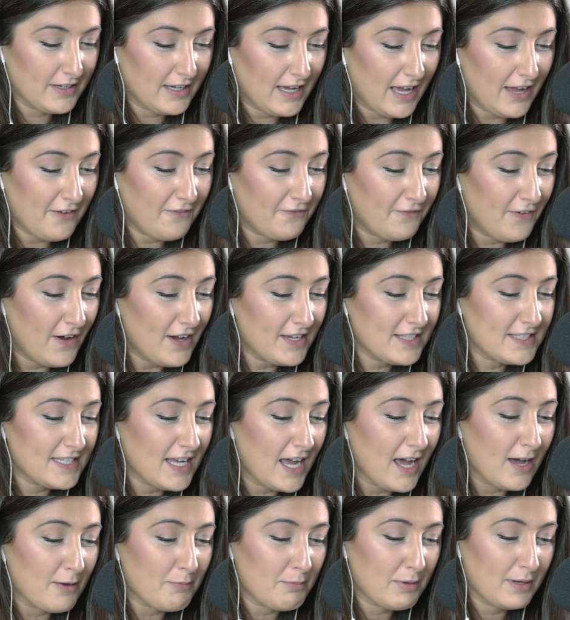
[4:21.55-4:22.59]
I'm gonna start
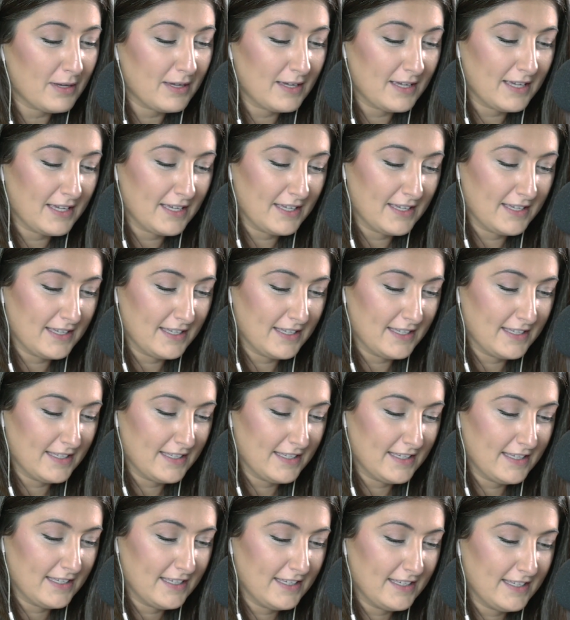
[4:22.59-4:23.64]
calling you John
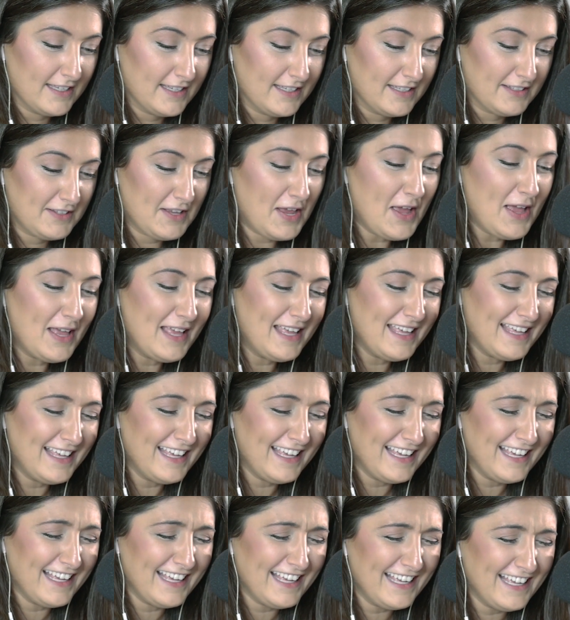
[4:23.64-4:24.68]
Smith.
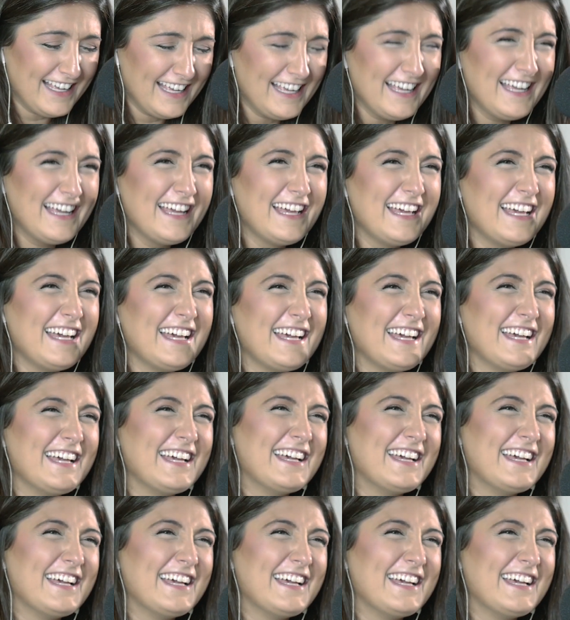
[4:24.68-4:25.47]
John Smith.